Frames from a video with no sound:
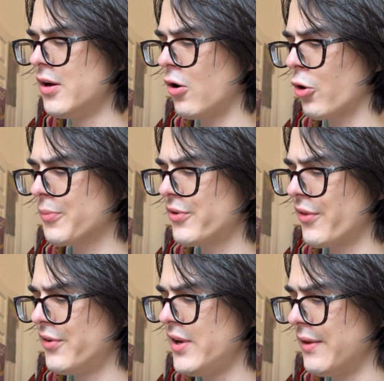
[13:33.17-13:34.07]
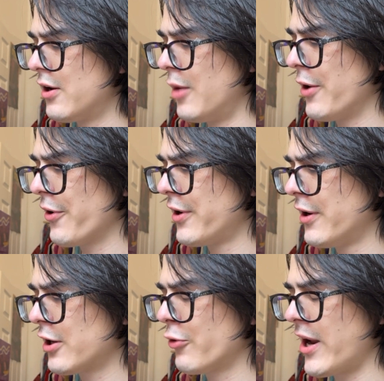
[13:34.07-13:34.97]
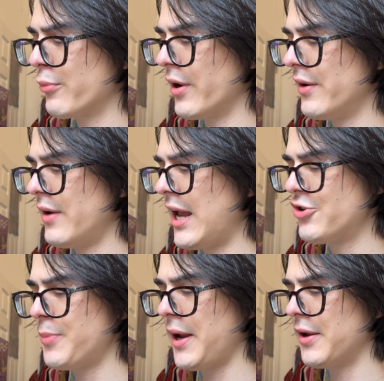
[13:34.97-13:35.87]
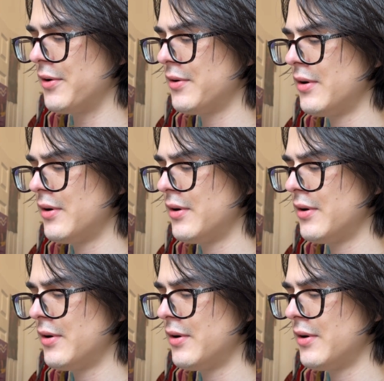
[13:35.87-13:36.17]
armed to the teeth, America, Great Britain, and Japan,